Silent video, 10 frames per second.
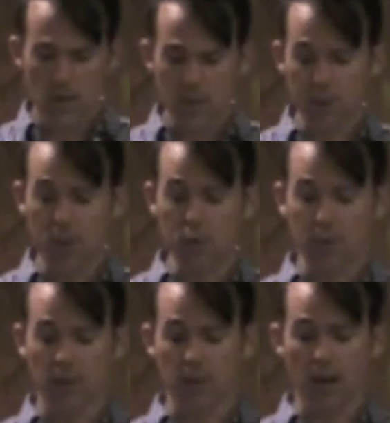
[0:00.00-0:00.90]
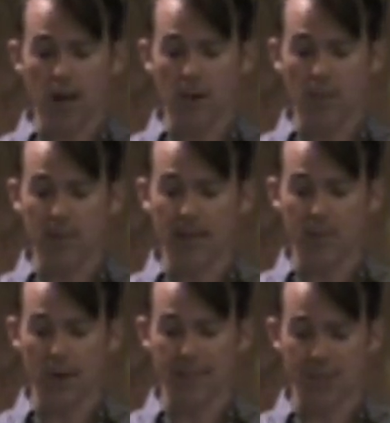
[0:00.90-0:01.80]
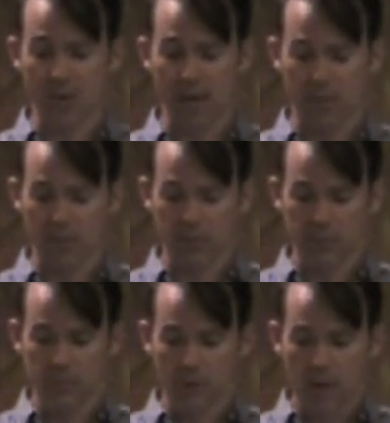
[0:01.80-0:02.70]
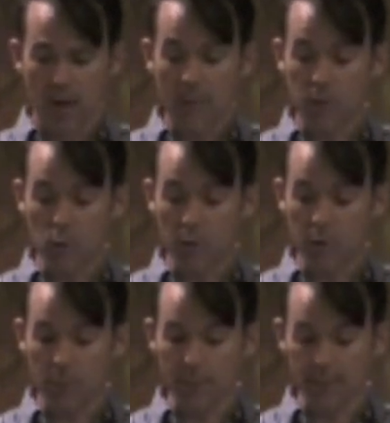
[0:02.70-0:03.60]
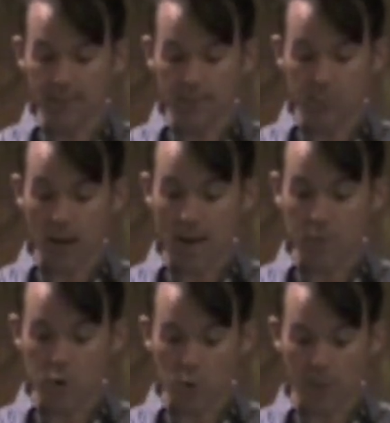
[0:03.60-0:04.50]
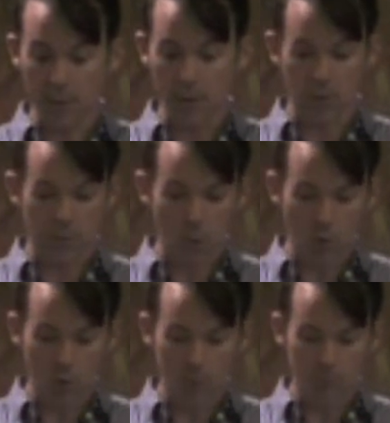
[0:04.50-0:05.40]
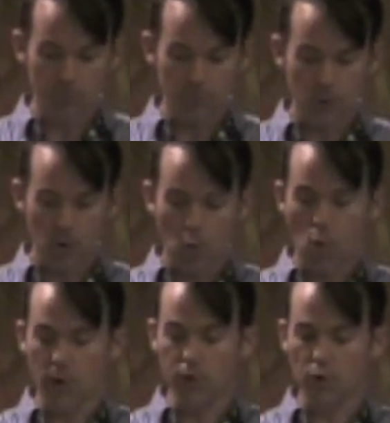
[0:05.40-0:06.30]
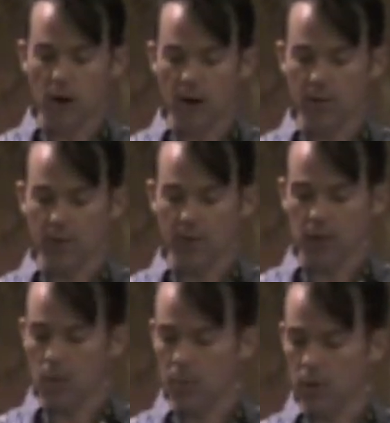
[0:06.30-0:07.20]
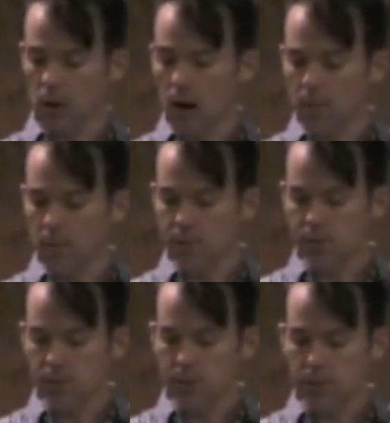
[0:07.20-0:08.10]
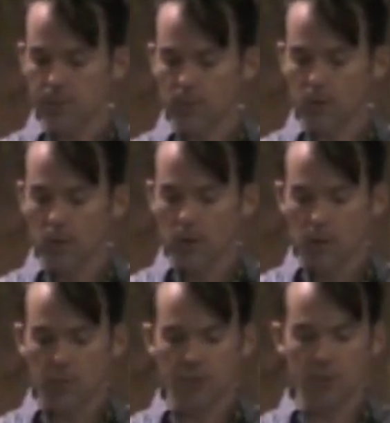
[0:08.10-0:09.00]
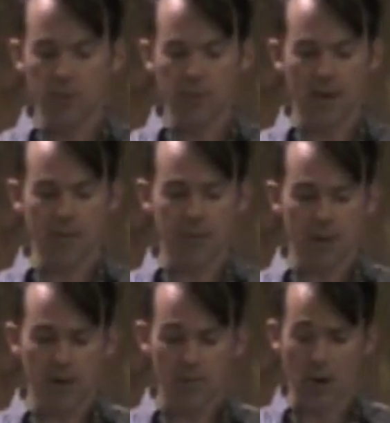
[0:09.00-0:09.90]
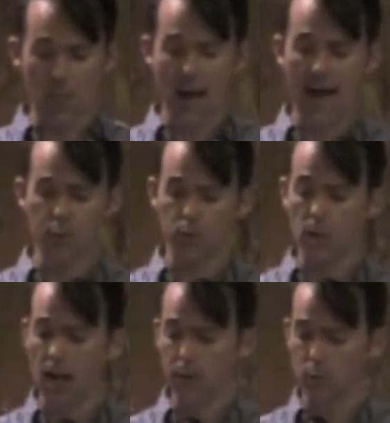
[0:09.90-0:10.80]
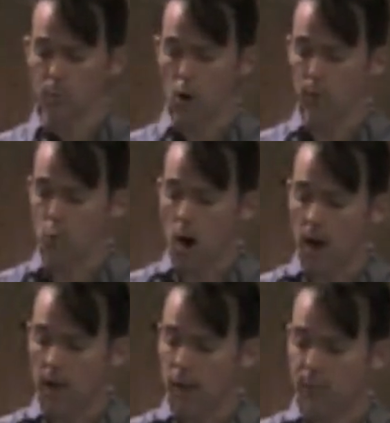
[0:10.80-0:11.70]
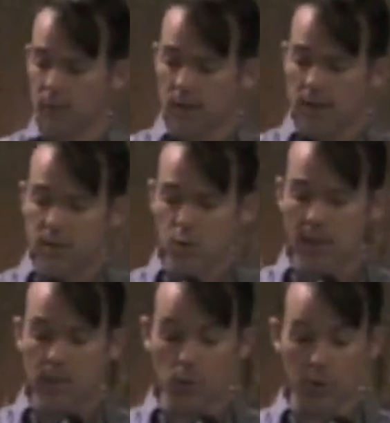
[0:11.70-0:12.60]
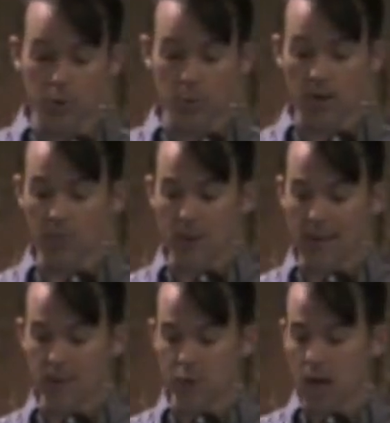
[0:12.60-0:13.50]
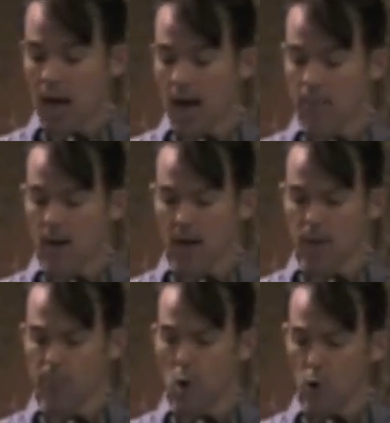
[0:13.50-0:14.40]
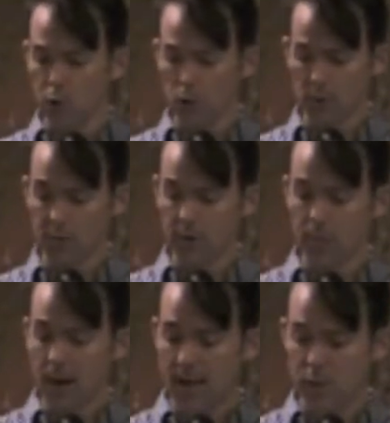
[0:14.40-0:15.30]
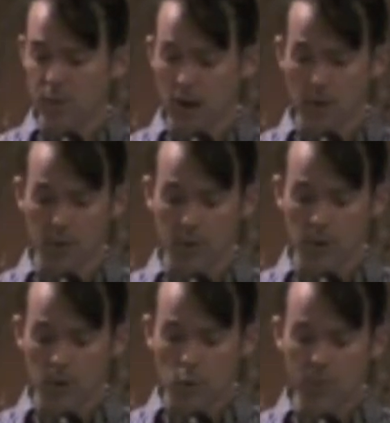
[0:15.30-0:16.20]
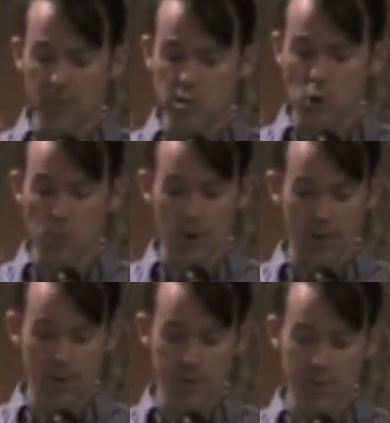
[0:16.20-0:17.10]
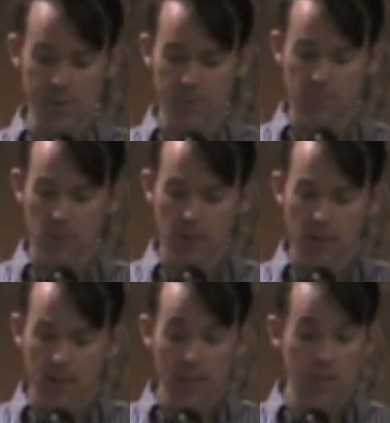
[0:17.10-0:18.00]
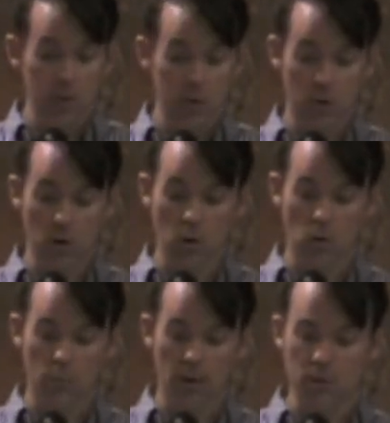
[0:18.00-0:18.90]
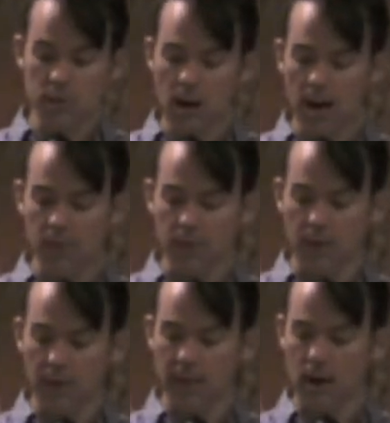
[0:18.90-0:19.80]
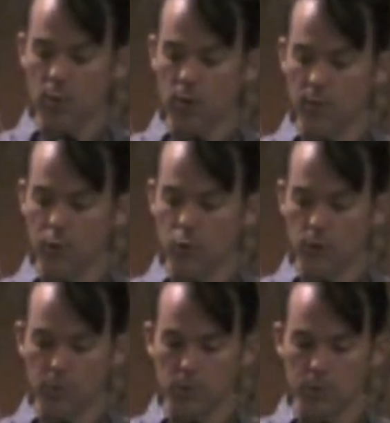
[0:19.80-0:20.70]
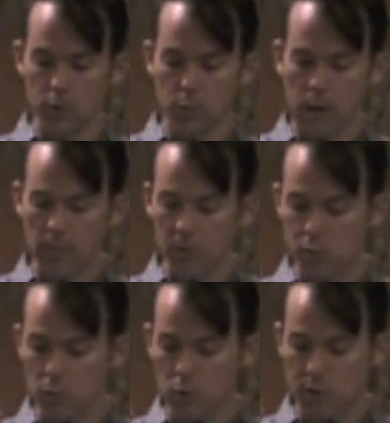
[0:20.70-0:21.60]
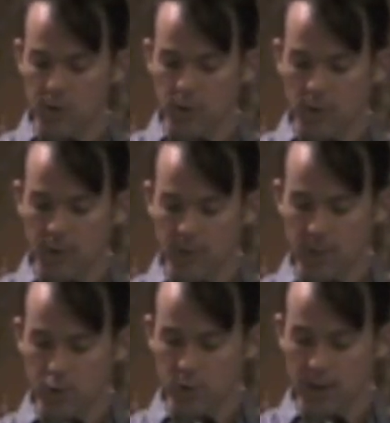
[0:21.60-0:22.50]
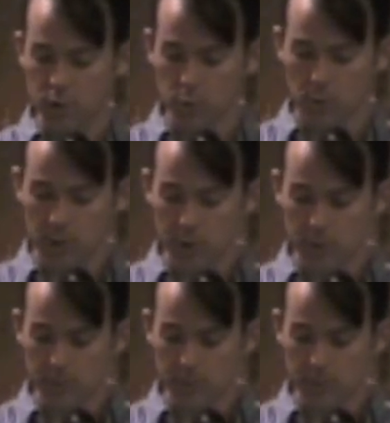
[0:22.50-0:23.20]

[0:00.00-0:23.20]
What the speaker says: Continuing to climb, I planned my escape. How many would there be? Perhaps 3 or 4? One driving and a couple of accomplices? The fields on either side of my path were lined with barbed wire, so anyone who may have managed to hide behind a boulder or a thick patch of heather would be slow by this. Even so, I was confident I could outrun a few criminals who probably smoked cigarettes and drank too much.